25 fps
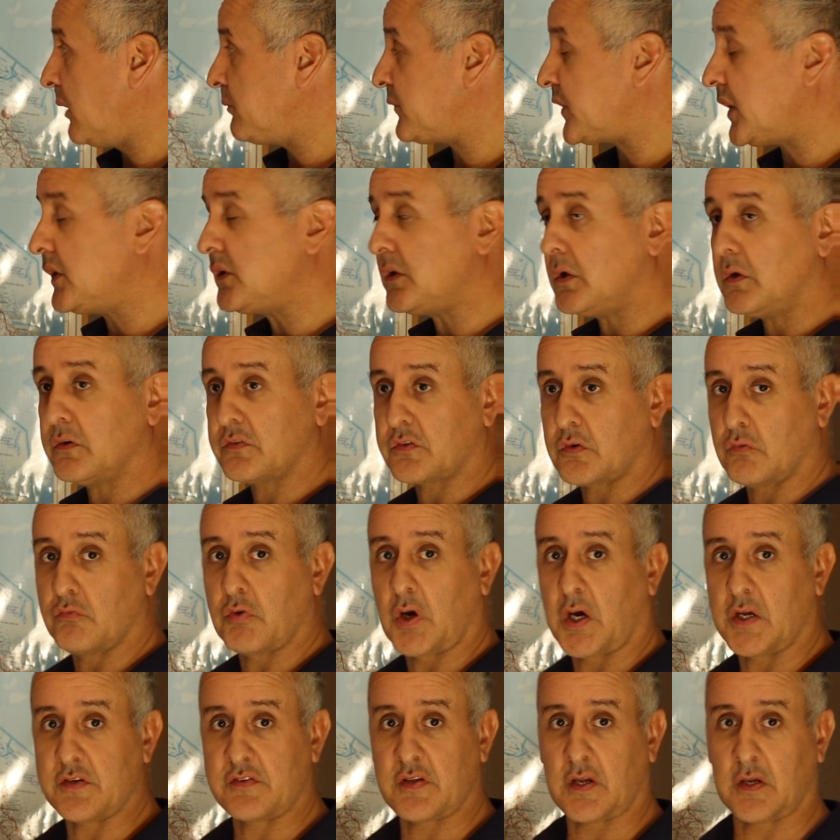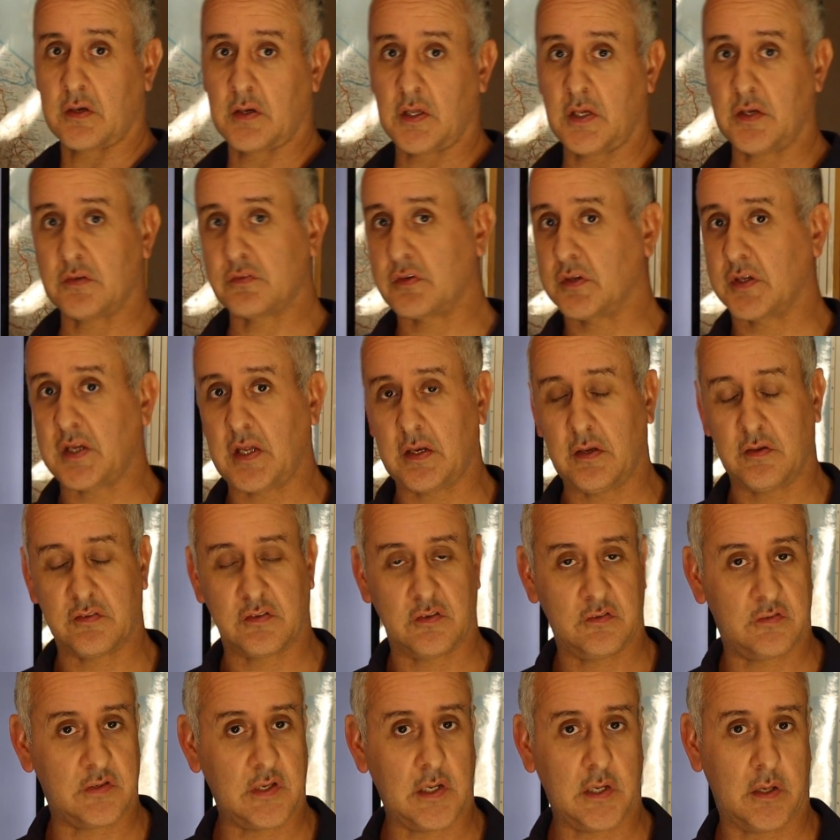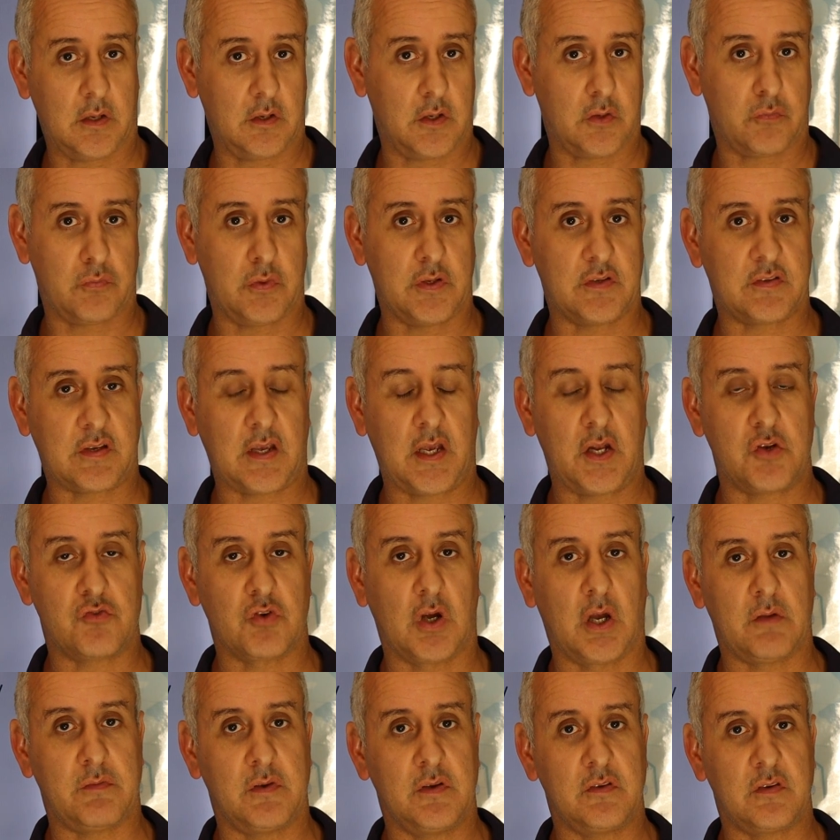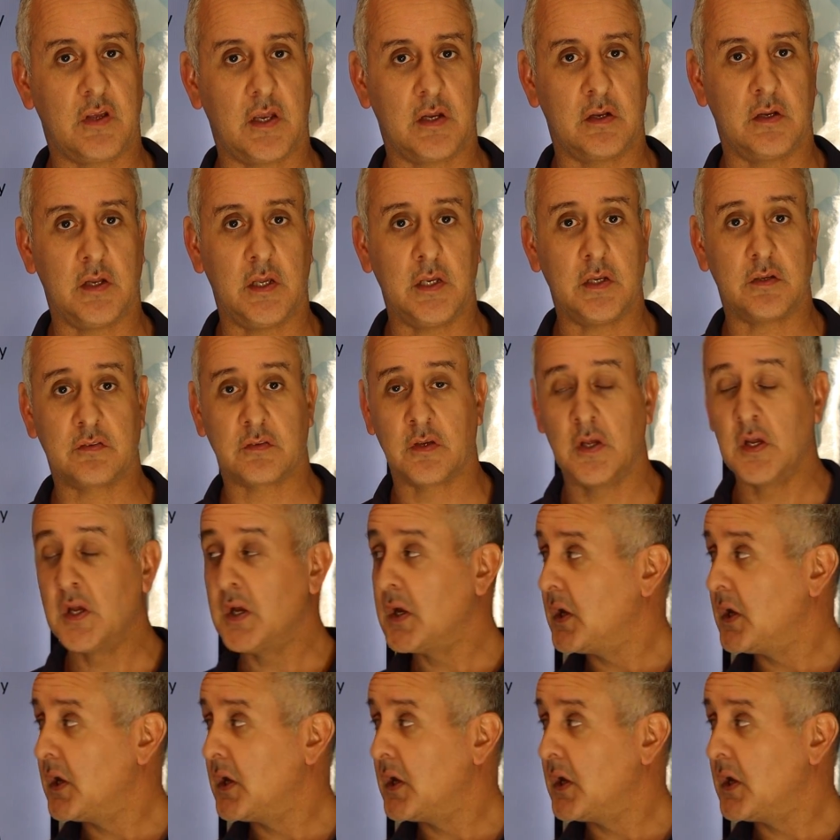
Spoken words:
Then use the right techniques. Again, there's a zillion different sand driving techniques.